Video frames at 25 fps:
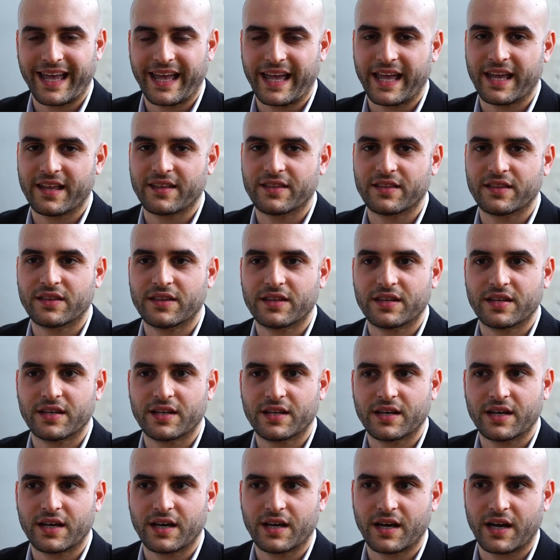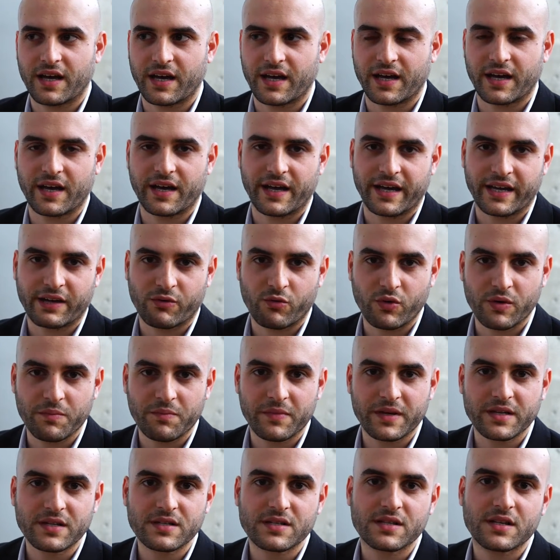end
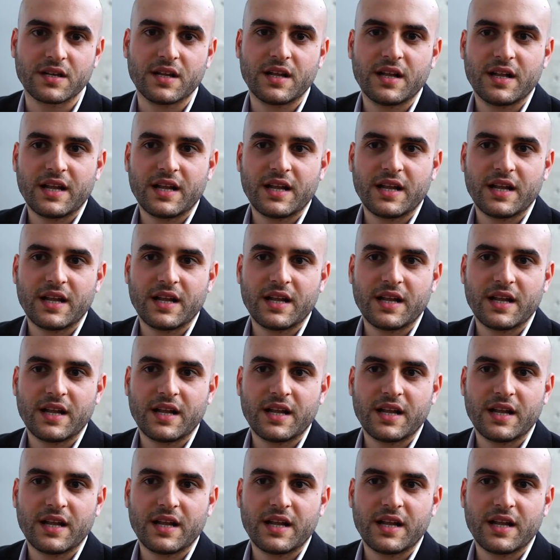equipments,